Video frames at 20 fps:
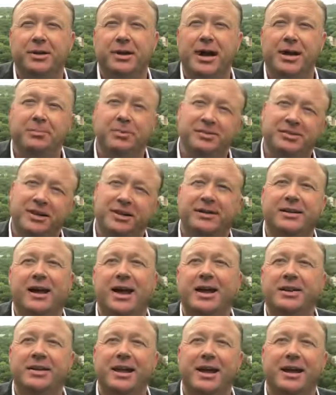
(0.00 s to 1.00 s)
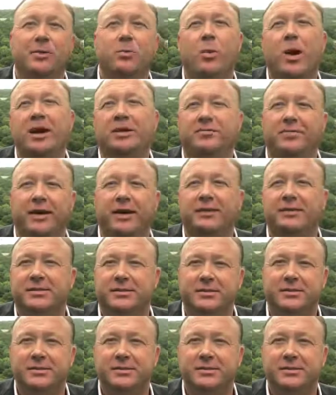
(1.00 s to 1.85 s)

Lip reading: Now he puts that Kanye in whiteface.